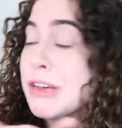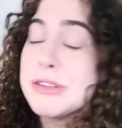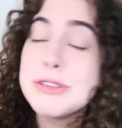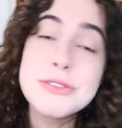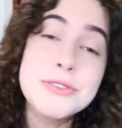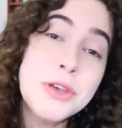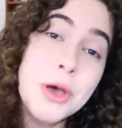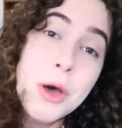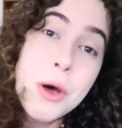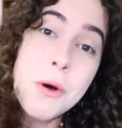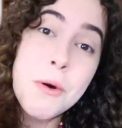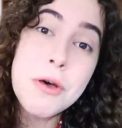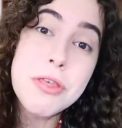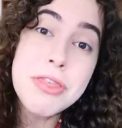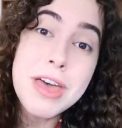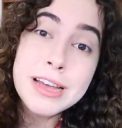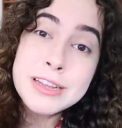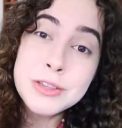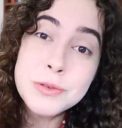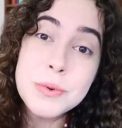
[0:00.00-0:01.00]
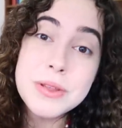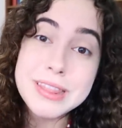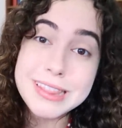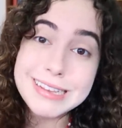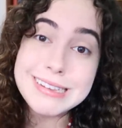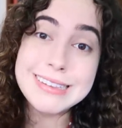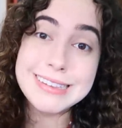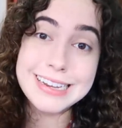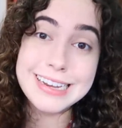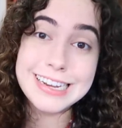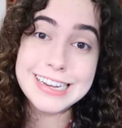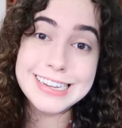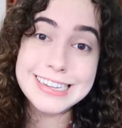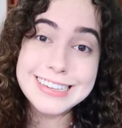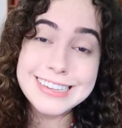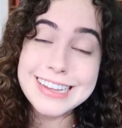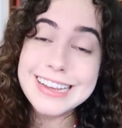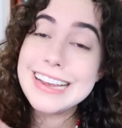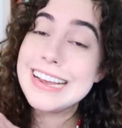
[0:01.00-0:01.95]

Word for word: So that's what this is.